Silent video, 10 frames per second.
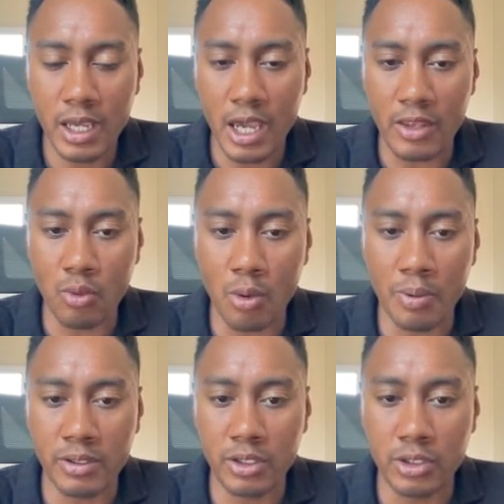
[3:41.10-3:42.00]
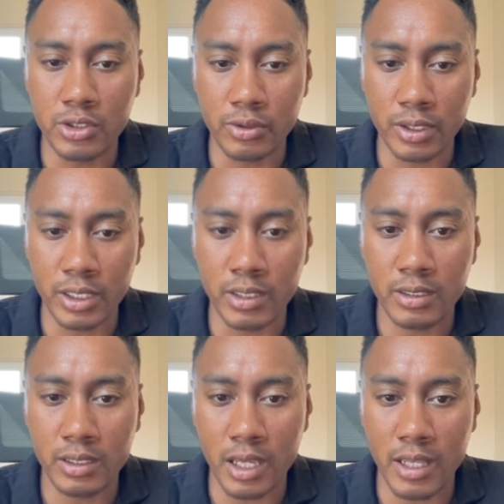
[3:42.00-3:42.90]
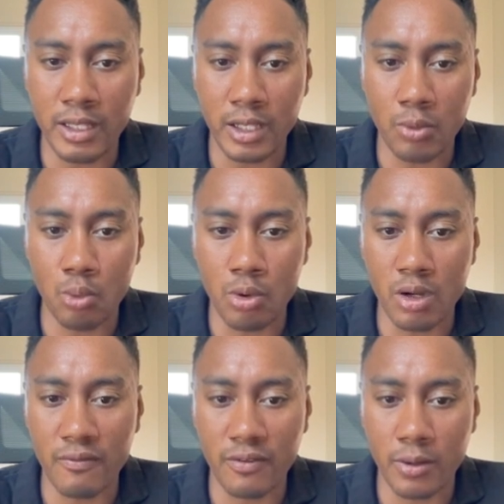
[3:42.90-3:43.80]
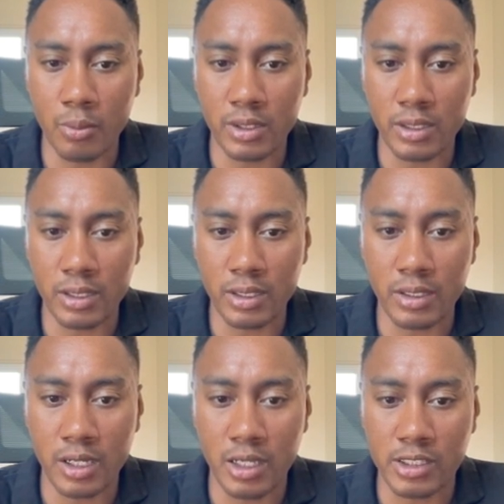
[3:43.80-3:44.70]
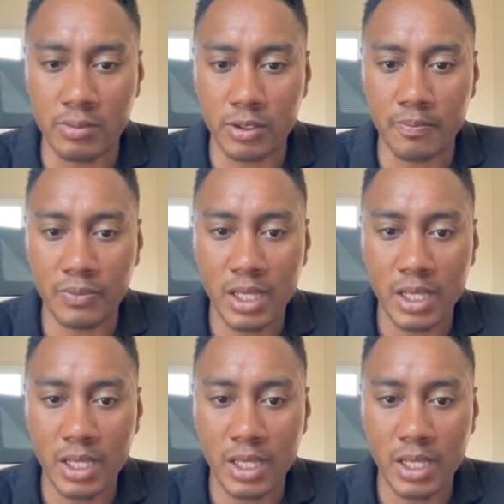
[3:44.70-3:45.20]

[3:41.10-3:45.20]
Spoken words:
and then we'll book the user in, and then we'll confirm with the customer.